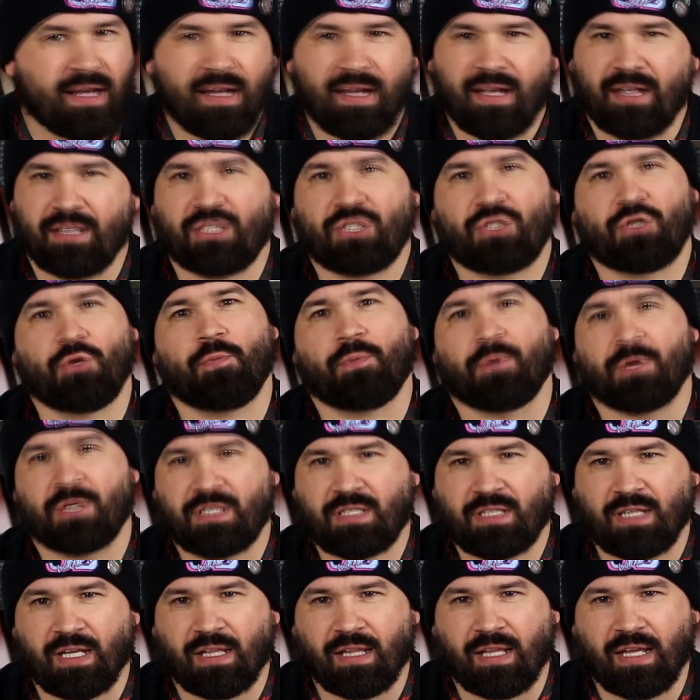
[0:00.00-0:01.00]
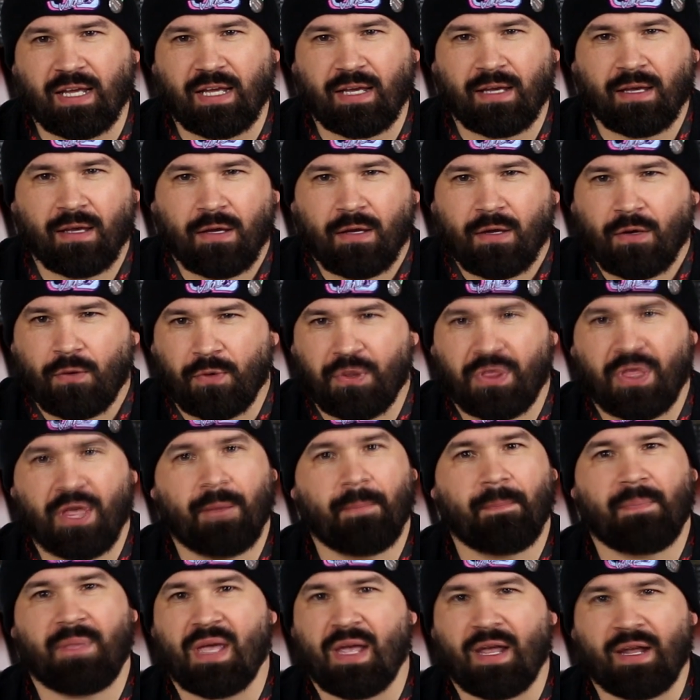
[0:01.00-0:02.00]
It's super silly with
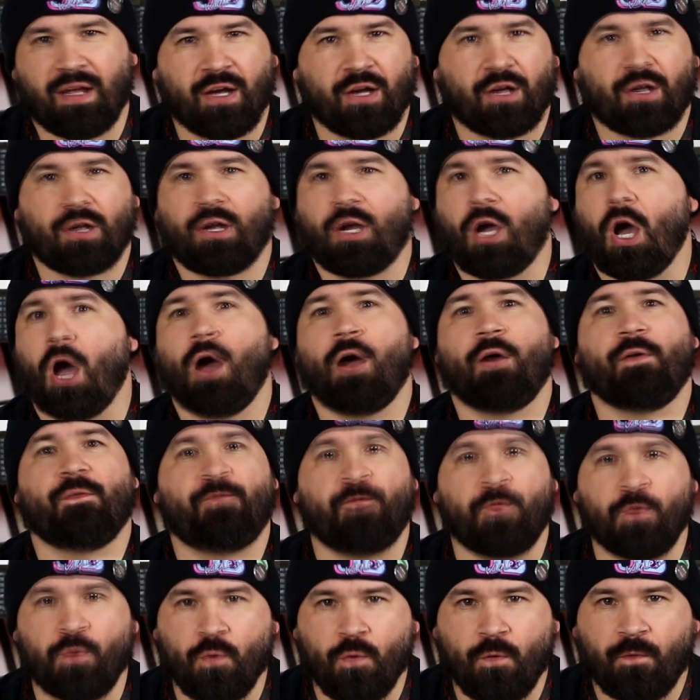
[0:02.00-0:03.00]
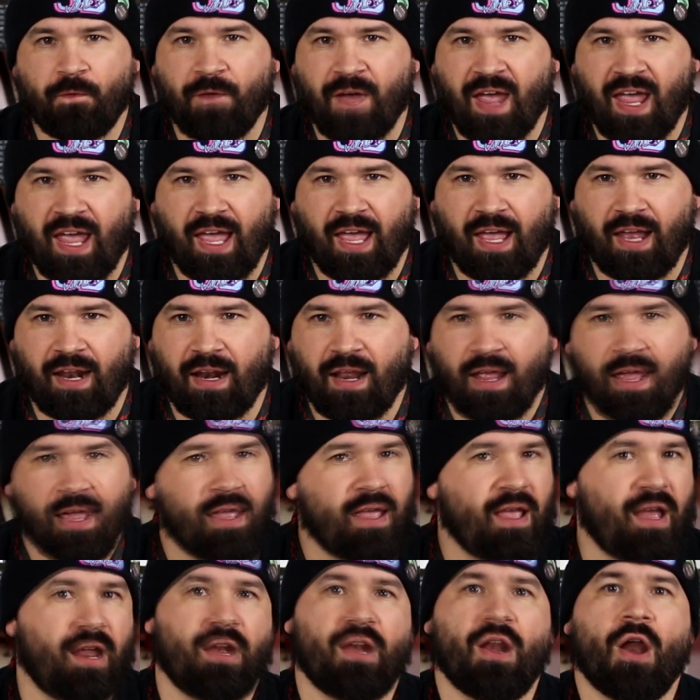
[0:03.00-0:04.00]
him being a kung fu fan
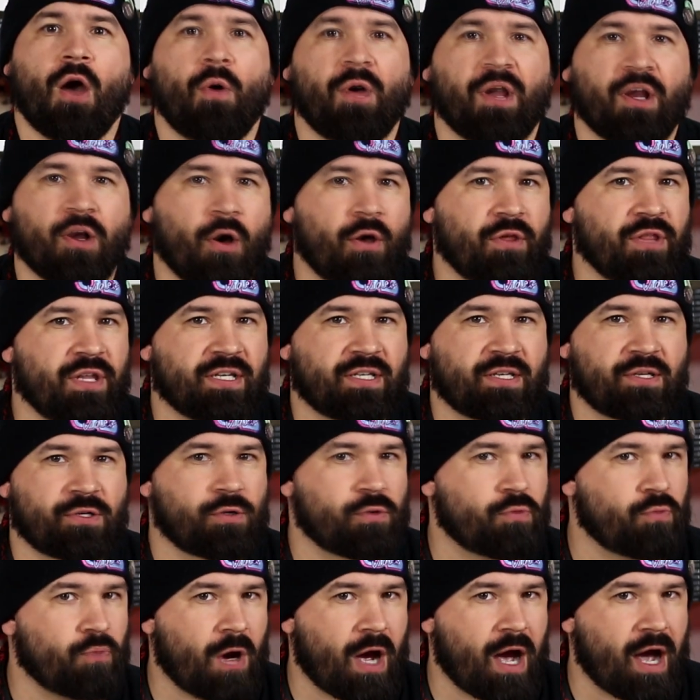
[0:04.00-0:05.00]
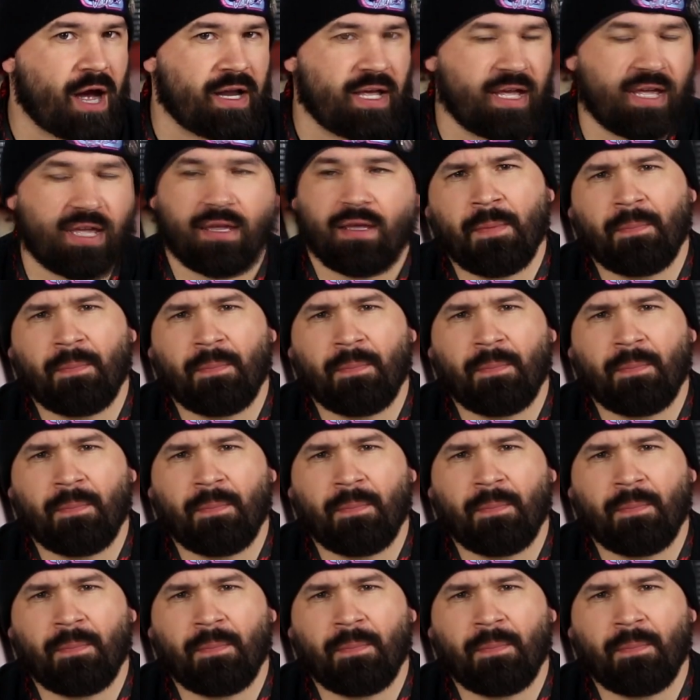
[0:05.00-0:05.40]
and knowing all this karate.